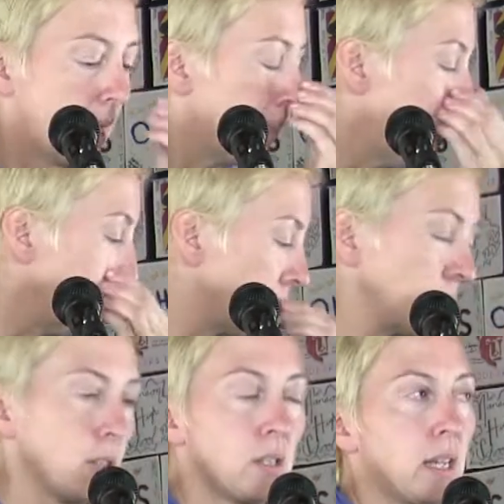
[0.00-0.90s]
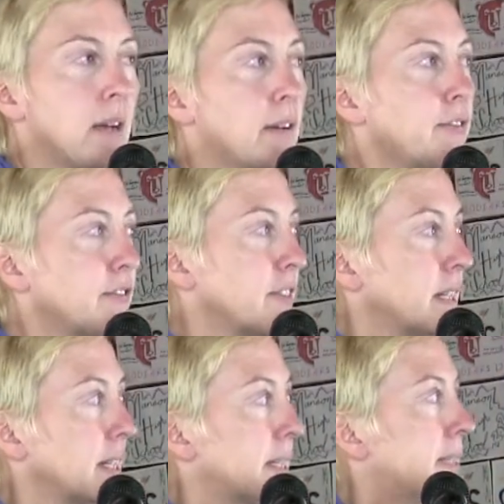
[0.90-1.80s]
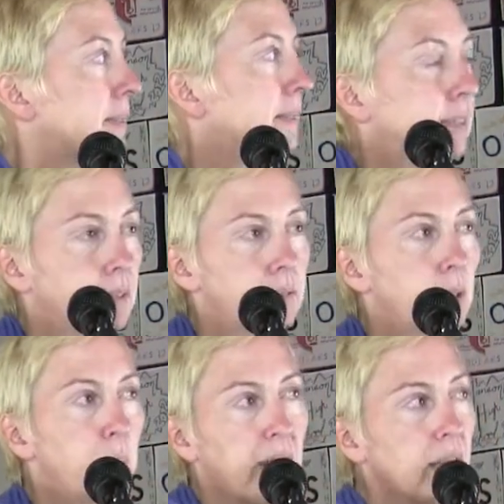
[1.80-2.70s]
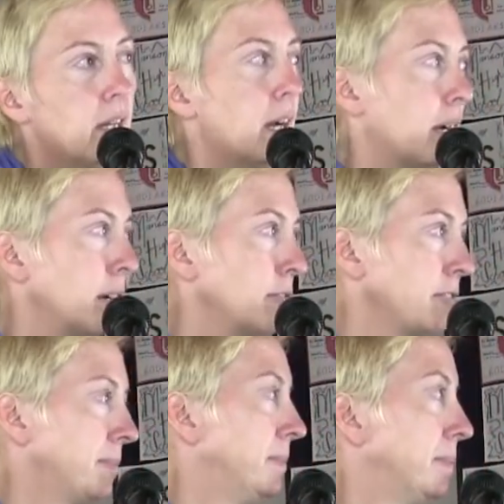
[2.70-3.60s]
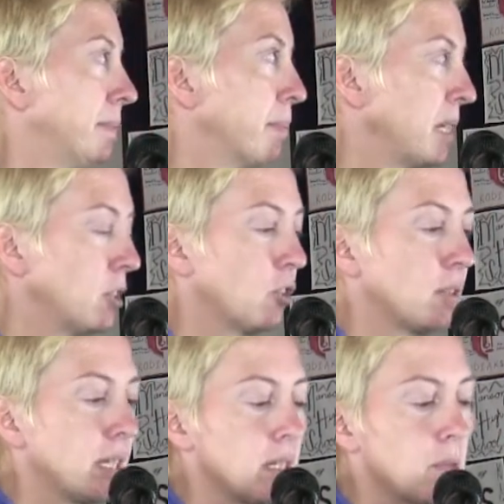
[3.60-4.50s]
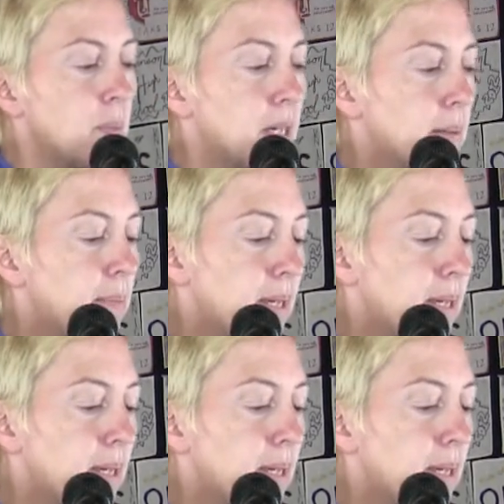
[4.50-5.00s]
Master yourself, spread love, be joyous, but